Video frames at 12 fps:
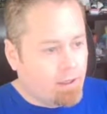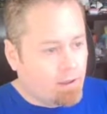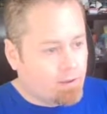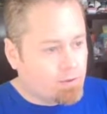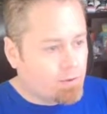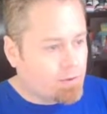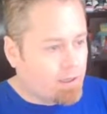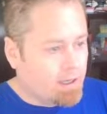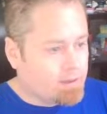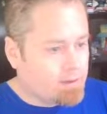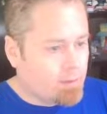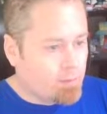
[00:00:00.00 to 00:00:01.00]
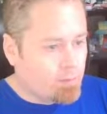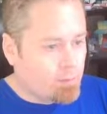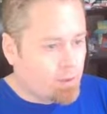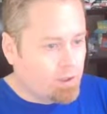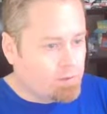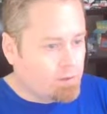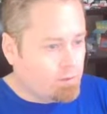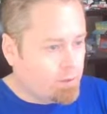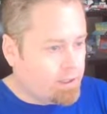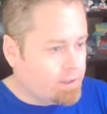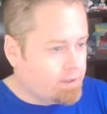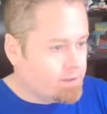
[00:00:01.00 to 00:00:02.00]
Also saw some relative
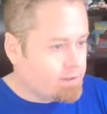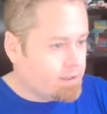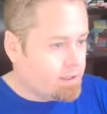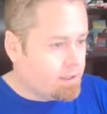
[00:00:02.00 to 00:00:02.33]
weakness